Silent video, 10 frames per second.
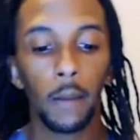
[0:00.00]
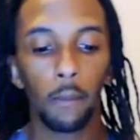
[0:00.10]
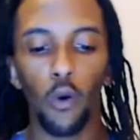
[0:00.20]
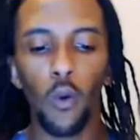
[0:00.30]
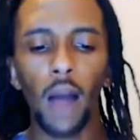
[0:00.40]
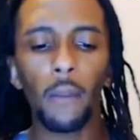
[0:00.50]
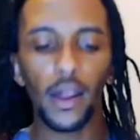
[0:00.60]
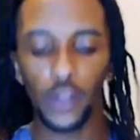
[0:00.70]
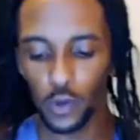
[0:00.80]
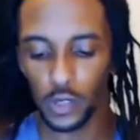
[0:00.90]
But why am
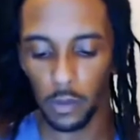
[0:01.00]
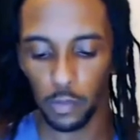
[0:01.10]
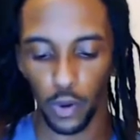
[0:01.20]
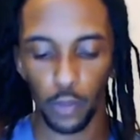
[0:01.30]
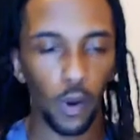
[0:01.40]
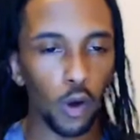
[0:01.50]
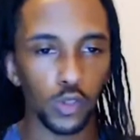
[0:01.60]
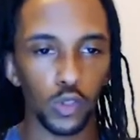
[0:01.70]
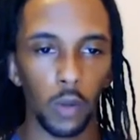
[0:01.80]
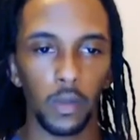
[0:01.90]
I using
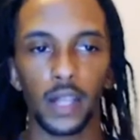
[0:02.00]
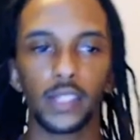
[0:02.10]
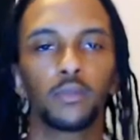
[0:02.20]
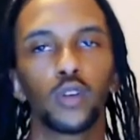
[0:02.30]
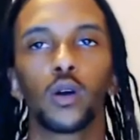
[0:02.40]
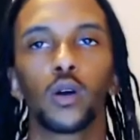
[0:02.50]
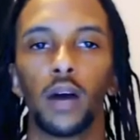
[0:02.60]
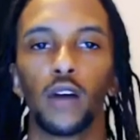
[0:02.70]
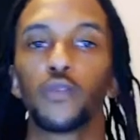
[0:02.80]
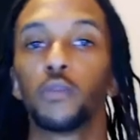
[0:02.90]
propósito? Because I'm talking
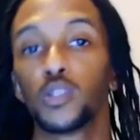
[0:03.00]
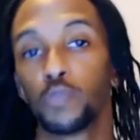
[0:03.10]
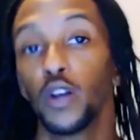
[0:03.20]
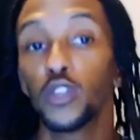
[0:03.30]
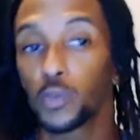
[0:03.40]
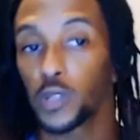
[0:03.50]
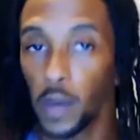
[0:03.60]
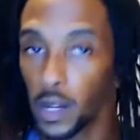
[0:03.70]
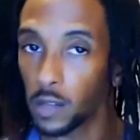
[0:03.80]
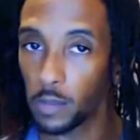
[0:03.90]
about from a spiritual
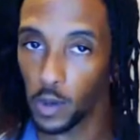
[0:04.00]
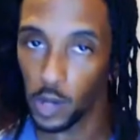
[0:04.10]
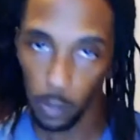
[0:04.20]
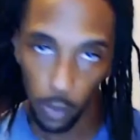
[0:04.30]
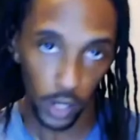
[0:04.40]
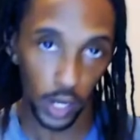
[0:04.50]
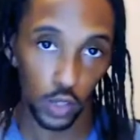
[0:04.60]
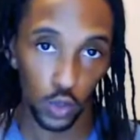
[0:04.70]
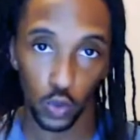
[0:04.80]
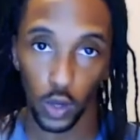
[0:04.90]
perspective, porque
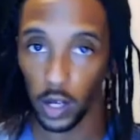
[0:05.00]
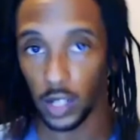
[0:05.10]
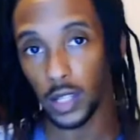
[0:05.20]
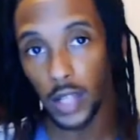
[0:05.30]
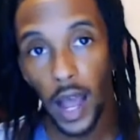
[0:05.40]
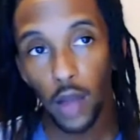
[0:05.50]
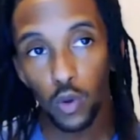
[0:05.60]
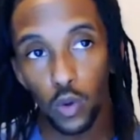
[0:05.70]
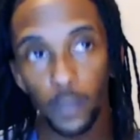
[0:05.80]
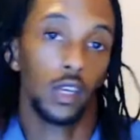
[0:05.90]
yo soy
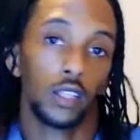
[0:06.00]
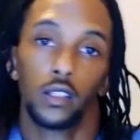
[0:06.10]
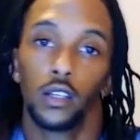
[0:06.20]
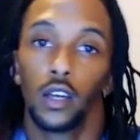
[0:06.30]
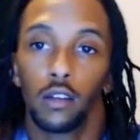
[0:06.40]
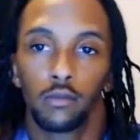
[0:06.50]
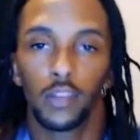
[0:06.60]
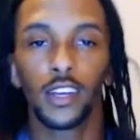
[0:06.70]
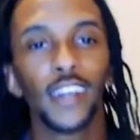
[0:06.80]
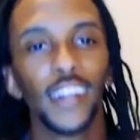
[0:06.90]
cristiano. Así es.
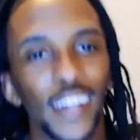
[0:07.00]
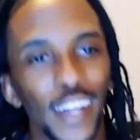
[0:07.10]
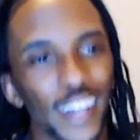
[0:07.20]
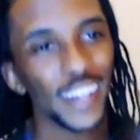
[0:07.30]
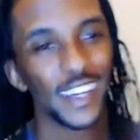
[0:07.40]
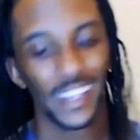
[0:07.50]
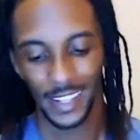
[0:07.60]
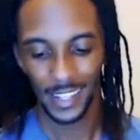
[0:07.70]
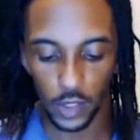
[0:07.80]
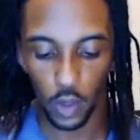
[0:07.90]

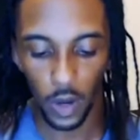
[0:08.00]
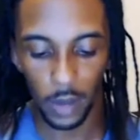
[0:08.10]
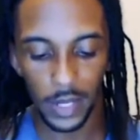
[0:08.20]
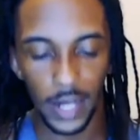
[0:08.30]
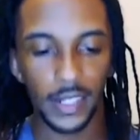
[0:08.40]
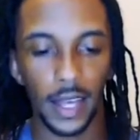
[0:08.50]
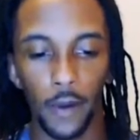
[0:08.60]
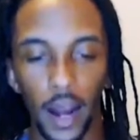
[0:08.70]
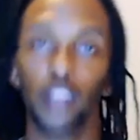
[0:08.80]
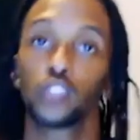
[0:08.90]
So what I'm saying is that
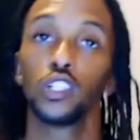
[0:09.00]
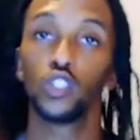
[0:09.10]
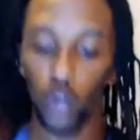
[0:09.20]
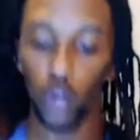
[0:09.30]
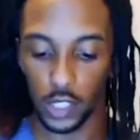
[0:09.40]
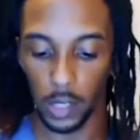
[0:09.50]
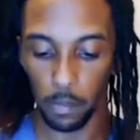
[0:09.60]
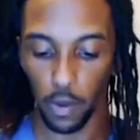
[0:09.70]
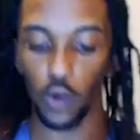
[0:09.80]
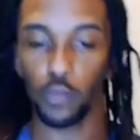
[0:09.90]
we're actually dressed in
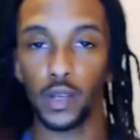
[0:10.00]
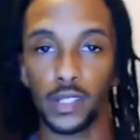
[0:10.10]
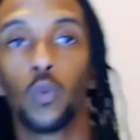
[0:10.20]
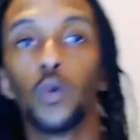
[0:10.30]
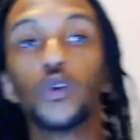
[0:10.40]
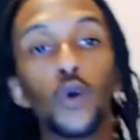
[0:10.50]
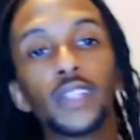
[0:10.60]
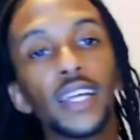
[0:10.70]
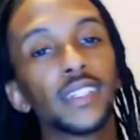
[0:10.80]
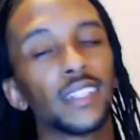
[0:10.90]
purpose. We're doing
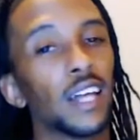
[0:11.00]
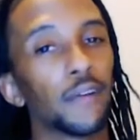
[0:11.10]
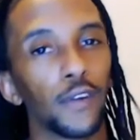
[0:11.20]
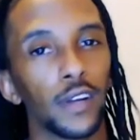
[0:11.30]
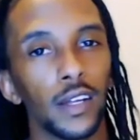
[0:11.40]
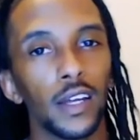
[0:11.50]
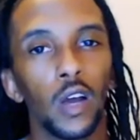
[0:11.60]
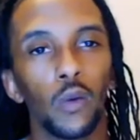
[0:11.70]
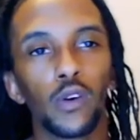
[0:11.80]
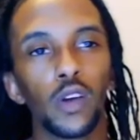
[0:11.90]
things differently.
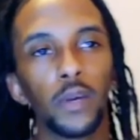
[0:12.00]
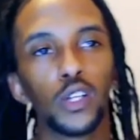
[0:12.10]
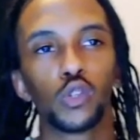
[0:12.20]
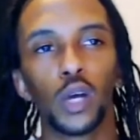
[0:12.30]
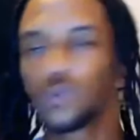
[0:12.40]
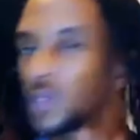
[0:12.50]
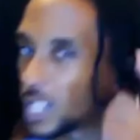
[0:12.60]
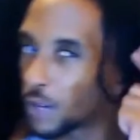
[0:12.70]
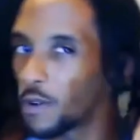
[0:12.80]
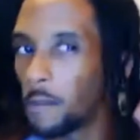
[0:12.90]
We're gonna be dressed with a
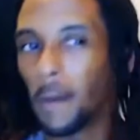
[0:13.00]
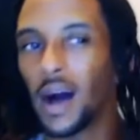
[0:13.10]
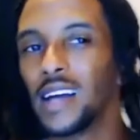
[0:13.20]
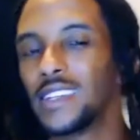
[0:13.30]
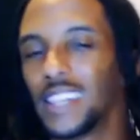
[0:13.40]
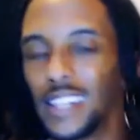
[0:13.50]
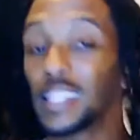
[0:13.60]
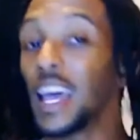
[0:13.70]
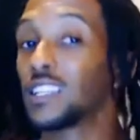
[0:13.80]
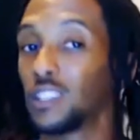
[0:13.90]
different mindset.
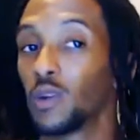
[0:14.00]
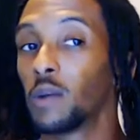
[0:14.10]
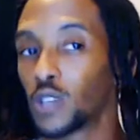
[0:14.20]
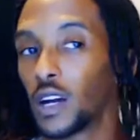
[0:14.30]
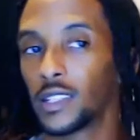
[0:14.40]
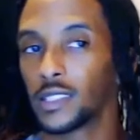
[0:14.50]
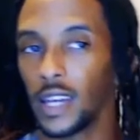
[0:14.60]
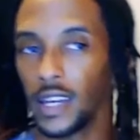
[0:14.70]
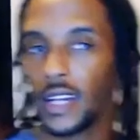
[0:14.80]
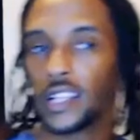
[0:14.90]
That's actually what I'm trying to
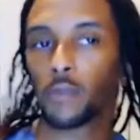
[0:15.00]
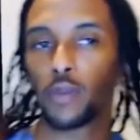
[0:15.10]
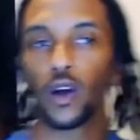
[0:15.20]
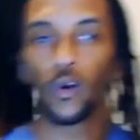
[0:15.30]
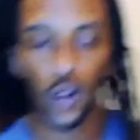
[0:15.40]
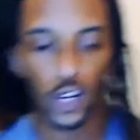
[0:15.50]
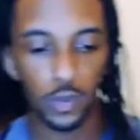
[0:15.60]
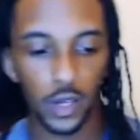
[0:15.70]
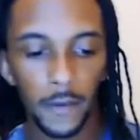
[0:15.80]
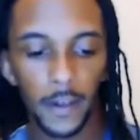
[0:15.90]
say. That's a play on words,
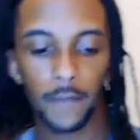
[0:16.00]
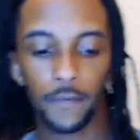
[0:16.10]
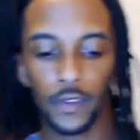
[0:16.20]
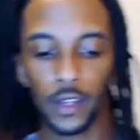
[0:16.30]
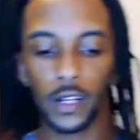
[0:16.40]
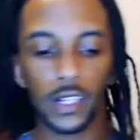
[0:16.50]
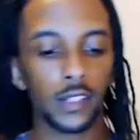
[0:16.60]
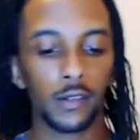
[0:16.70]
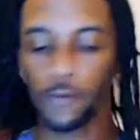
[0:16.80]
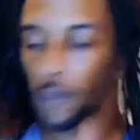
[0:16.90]
but this
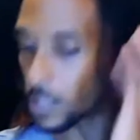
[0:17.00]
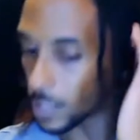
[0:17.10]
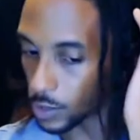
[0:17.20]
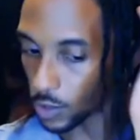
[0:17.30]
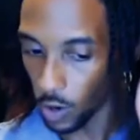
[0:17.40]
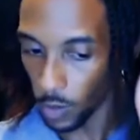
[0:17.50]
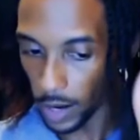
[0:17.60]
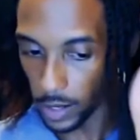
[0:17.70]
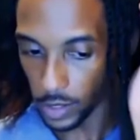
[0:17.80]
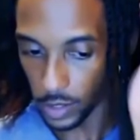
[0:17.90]
is as far as like
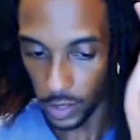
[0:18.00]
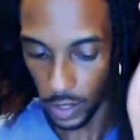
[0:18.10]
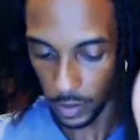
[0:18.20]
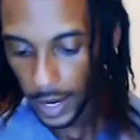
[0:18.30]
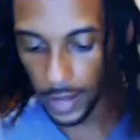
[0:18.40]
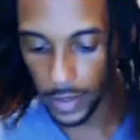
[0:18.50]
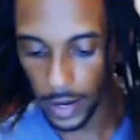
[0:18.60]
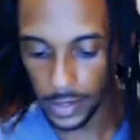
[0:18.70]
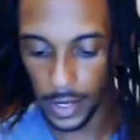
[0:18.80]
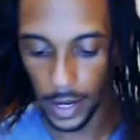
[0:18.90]
songwriting is concerned. And then
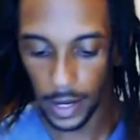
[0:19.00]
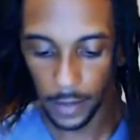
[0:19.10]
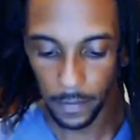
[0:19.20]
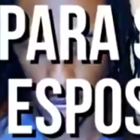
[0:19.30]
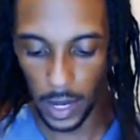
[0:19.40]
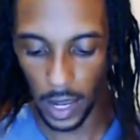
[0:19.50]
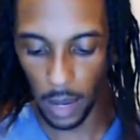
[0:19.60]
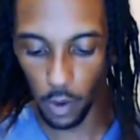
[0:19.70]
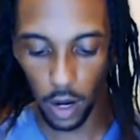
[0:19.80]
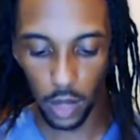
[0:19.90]
I say,
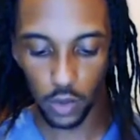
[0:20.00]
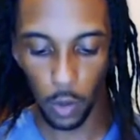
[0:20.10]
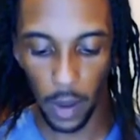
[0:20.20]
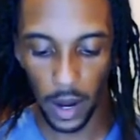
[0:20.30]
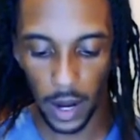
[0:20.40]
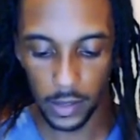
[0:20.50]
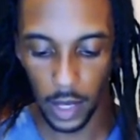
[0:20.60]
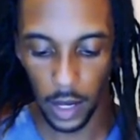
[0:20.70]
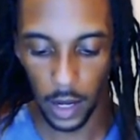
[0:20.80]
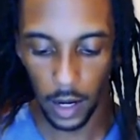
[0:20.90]
iremos lento para
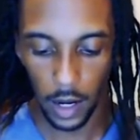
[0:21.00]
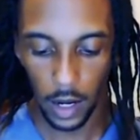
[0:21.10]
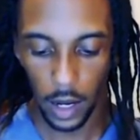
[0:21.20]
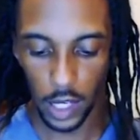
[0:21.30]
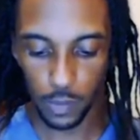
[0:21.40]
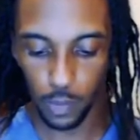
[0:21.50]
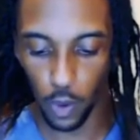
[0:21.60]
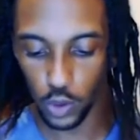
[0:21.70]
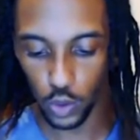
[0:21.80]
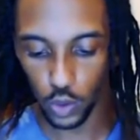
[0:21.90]
ser
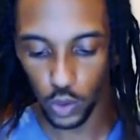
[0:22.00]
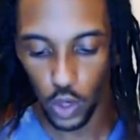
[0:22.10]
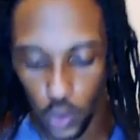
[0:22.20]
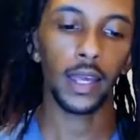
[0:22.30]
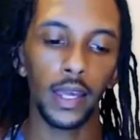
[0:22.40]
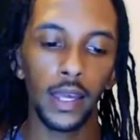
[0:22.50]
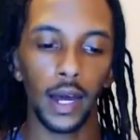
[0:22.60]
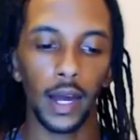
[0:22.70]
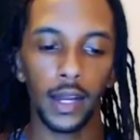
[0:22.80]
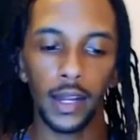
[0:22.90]
esposos.
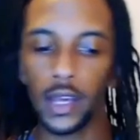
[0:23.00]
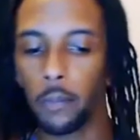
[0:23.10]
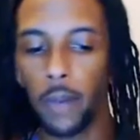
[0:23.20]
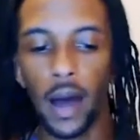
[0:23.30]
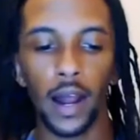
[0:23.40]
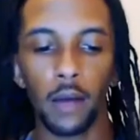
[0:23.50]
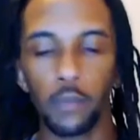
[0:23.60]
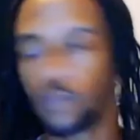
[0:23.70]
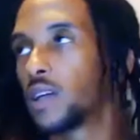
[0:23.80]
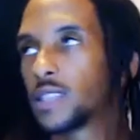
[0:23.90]
The ir para
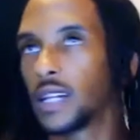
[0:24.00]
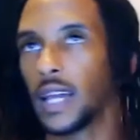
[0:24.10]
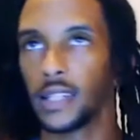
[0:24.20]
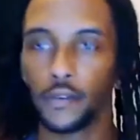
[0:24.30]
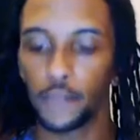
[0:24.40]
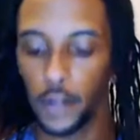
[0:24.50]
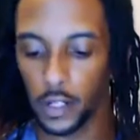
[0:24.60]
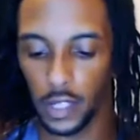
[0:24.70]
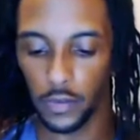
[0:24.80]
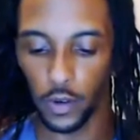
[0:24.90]
plus the
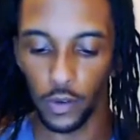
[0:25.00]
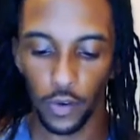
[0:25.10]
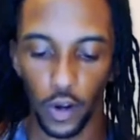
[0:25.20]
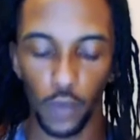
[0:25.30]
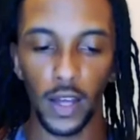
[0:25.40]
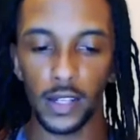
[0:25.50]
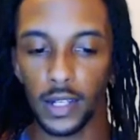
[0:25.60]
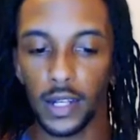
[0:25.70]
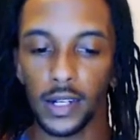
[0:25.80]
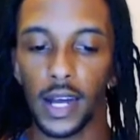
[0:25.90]
infinitive or the verb that's
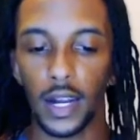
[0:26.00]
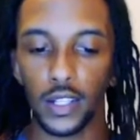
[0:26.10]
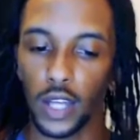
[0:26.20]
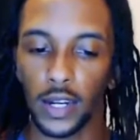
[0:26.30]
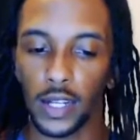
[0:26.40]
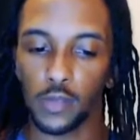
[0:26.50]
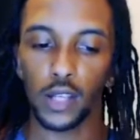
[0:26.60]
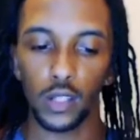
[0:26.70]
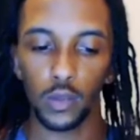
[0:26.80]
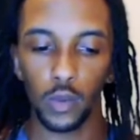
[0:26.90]
unconjugated. That's
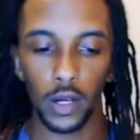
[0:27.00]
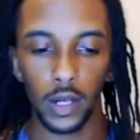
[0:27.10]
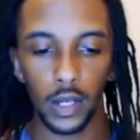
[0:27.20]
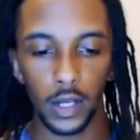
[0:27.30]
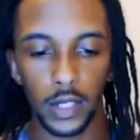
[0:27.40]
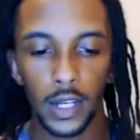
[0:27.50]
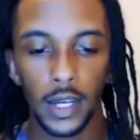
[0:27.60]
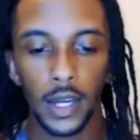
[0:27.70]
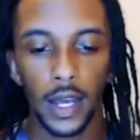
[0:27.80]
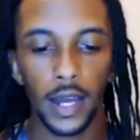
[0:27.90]
basically what it is.
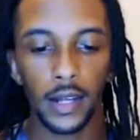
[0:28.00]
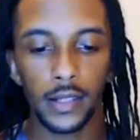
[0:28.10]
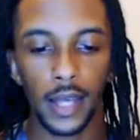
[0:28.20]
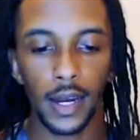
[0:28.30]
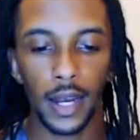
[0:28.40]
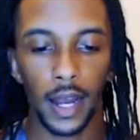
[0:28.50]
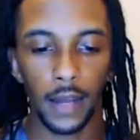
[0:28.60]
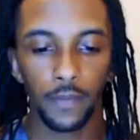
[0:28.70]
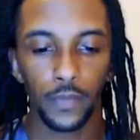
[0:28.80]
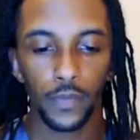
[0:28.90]
It'll say
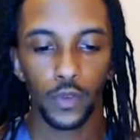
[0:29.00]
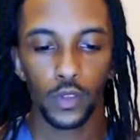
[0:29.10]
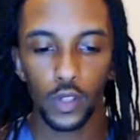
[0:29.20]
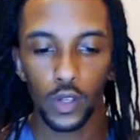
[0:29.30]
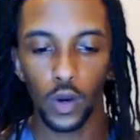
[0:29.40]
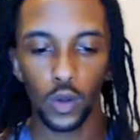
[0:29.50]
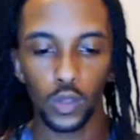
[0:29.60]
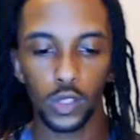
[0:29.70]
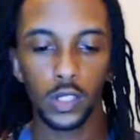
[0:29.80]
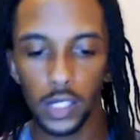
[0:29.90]
like to go
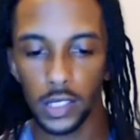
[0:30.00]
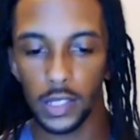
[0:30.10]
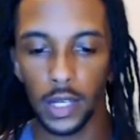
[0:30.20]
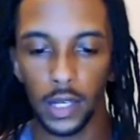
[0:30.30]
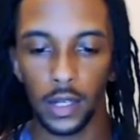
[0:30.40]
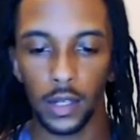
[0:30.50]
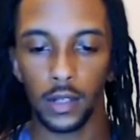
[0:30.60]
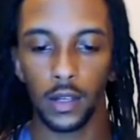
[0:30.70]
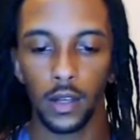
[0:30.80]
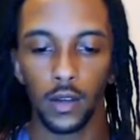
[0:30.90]
to this
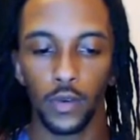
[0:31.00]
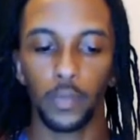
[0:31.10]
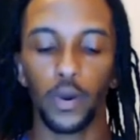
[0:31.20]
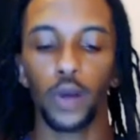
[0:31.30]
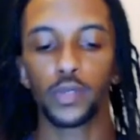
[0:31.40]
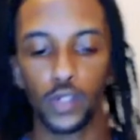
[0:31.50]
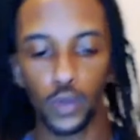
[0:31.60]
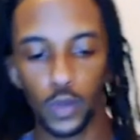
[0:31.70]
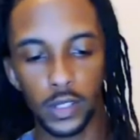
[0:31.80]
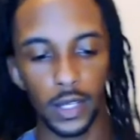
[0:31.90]
thing for the purpose of
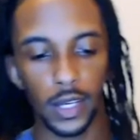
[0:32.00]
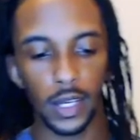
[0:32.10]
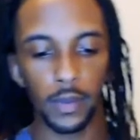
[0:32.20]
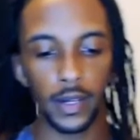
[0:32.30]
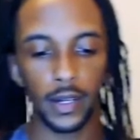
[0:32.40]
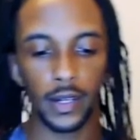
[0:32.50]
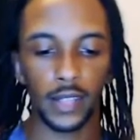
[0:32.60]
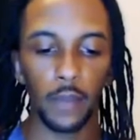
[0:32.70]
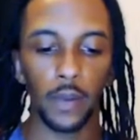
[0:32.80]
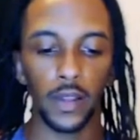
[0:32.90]
doing this thing, but then in the
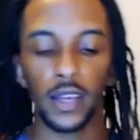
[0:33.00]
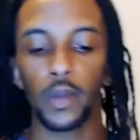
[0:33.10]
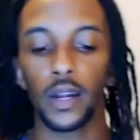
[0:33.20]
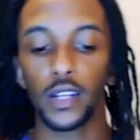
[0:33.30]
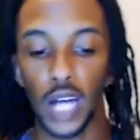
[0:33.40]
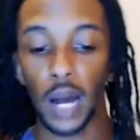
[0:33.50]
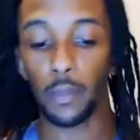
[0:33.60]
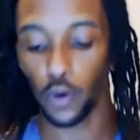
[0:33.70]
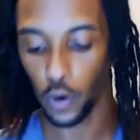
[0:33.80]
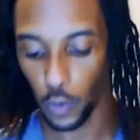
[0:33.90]
same breath, it can mean a job
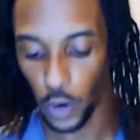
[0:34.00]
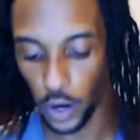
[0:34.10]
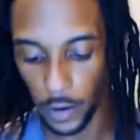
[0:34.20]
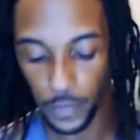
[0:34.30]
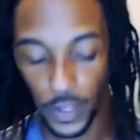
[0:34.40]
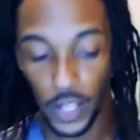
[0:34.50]
or a career.